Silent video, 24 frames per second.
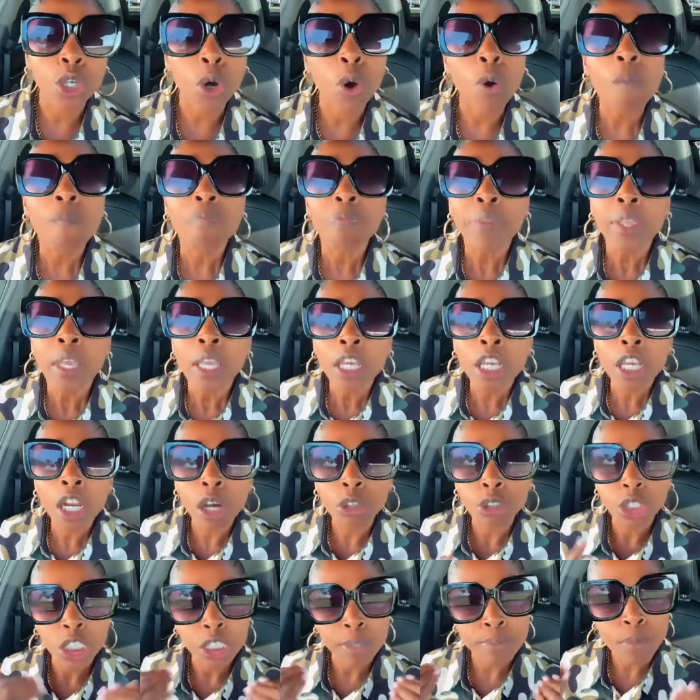So,
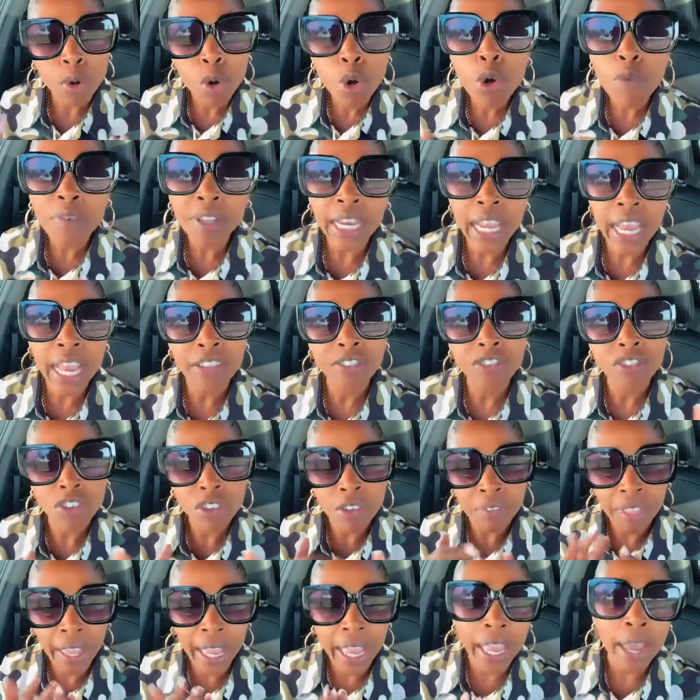just move in the essence
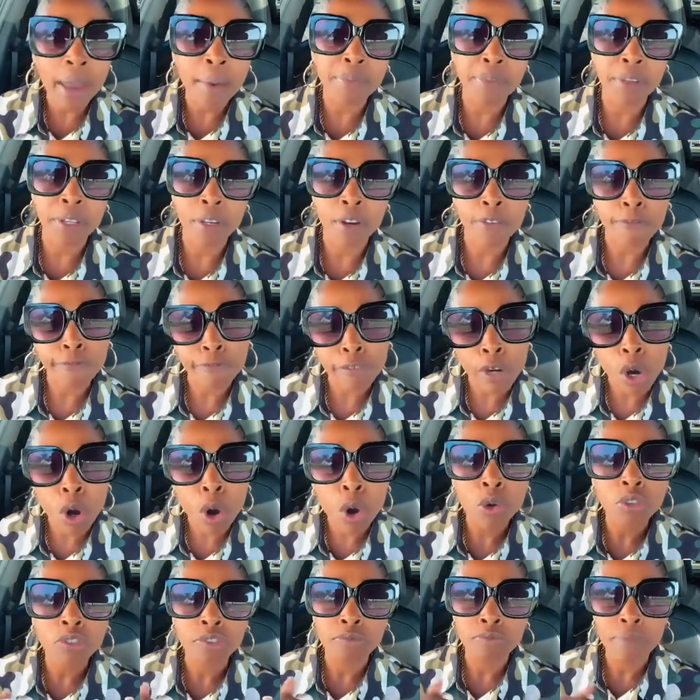of the ebbs and the
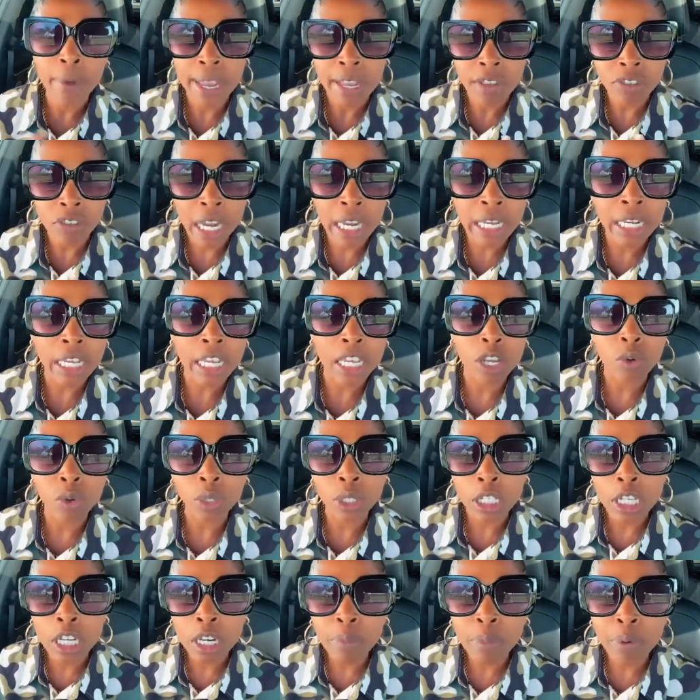flows, maintain the
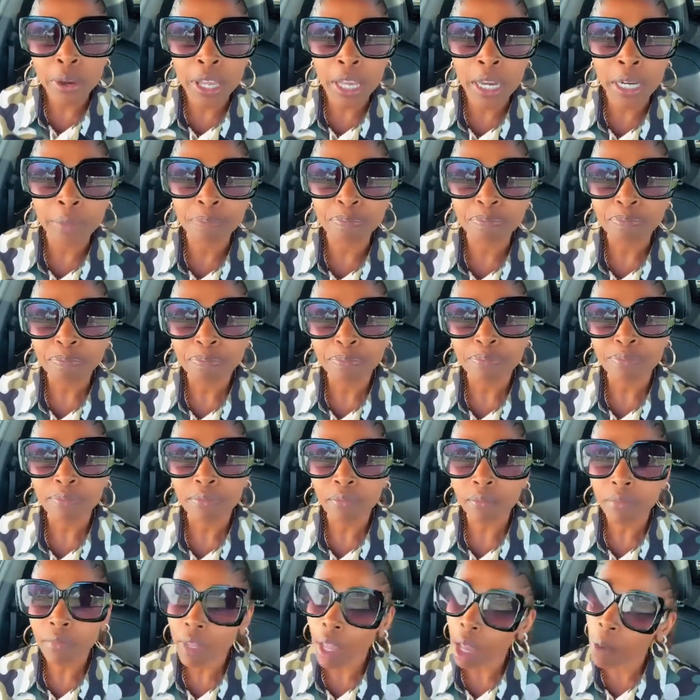equilibrium.
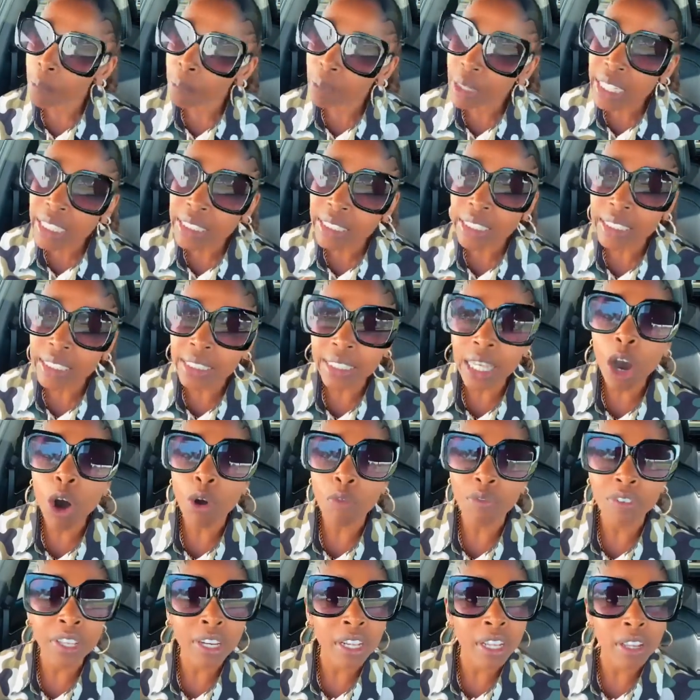Bliss
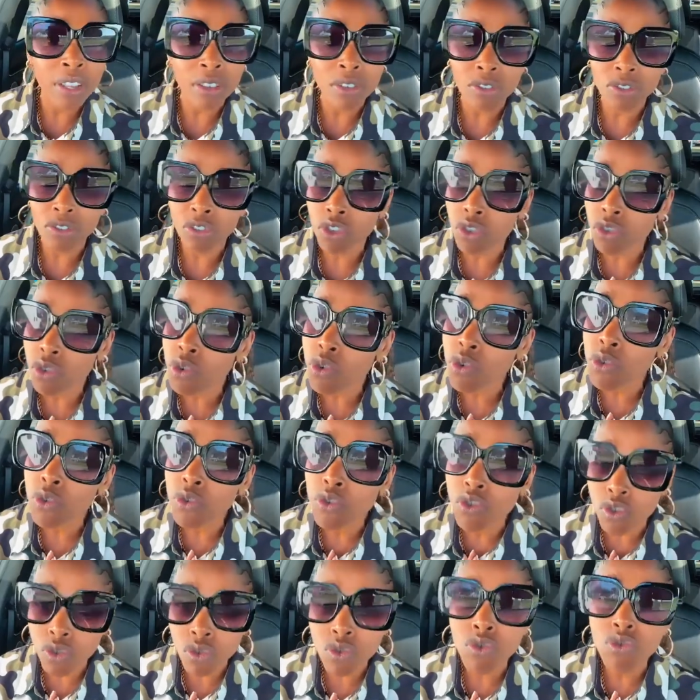itself, it is true
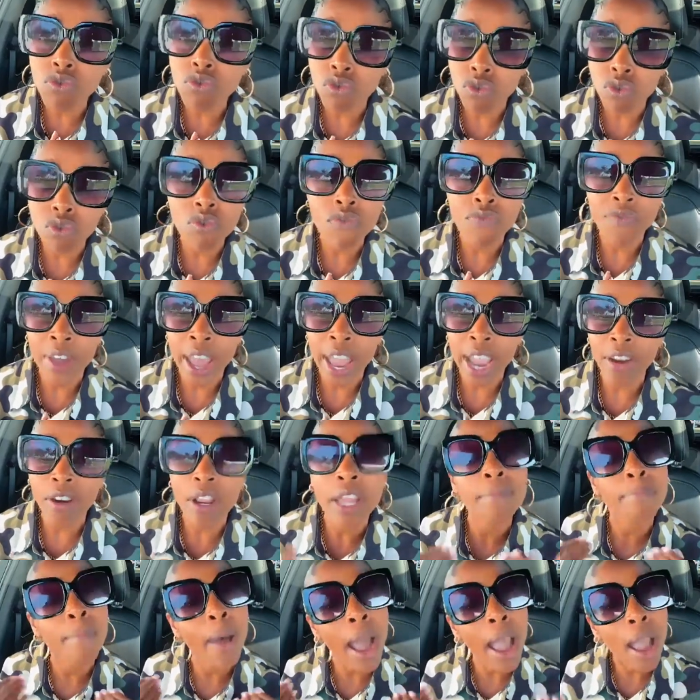fact.
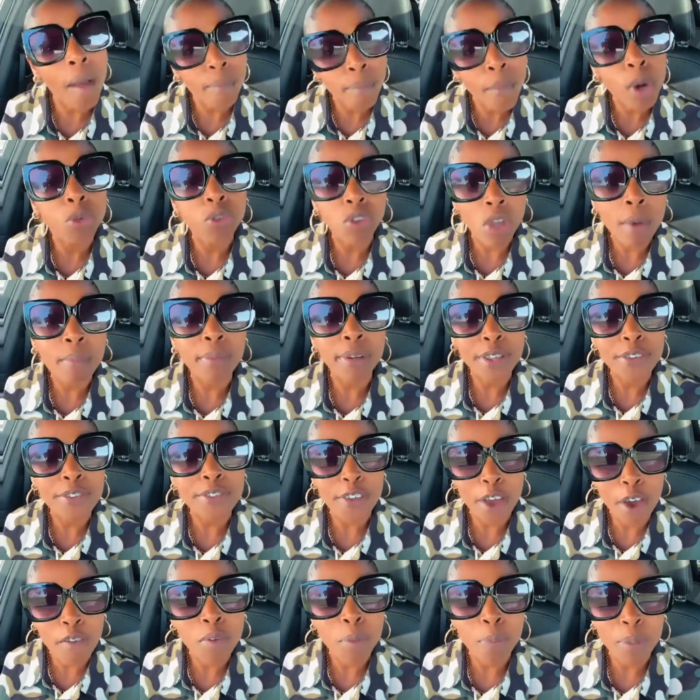In my most
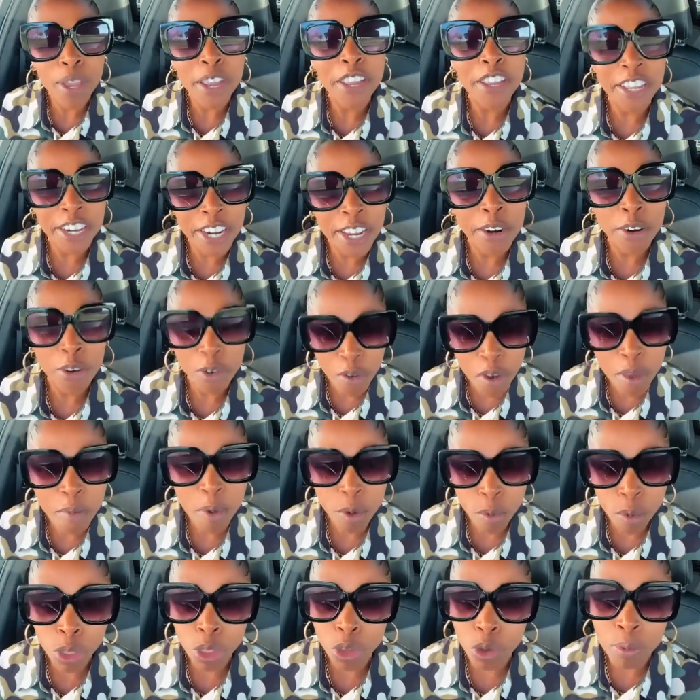humblest of opinion, in
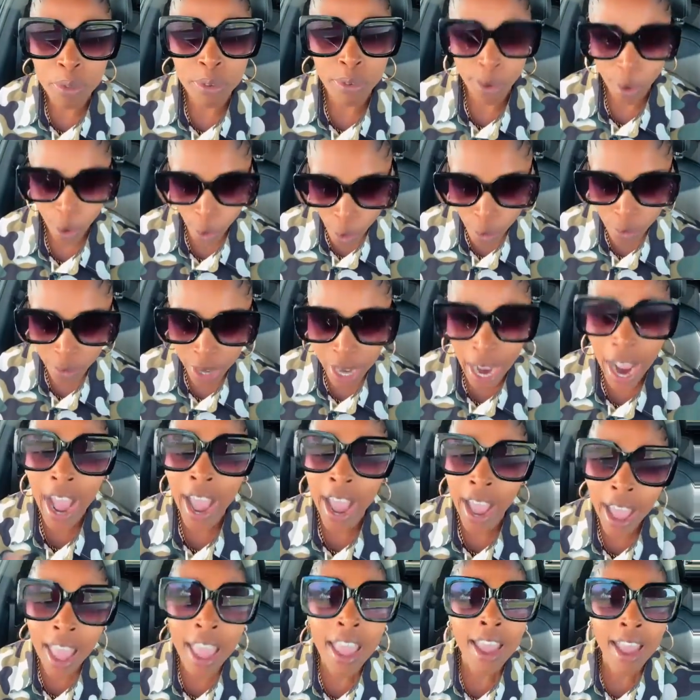agreement with you, Mr. Overett,
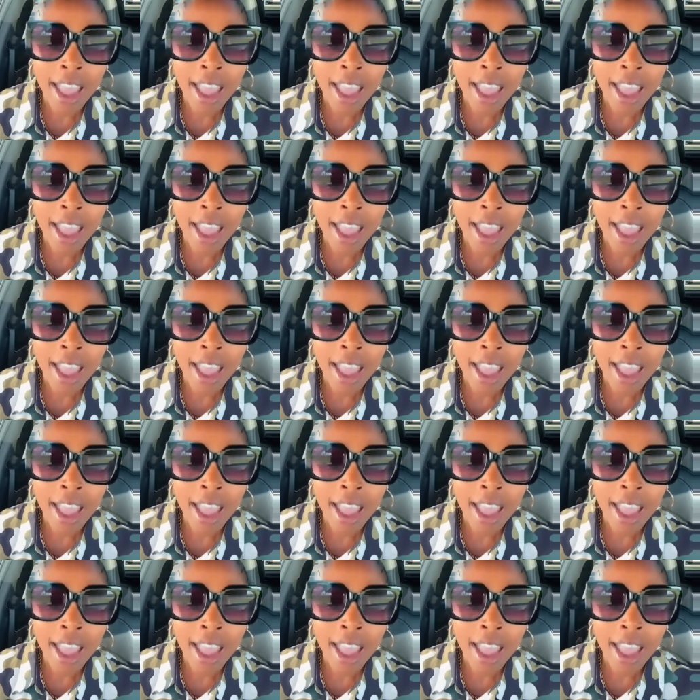I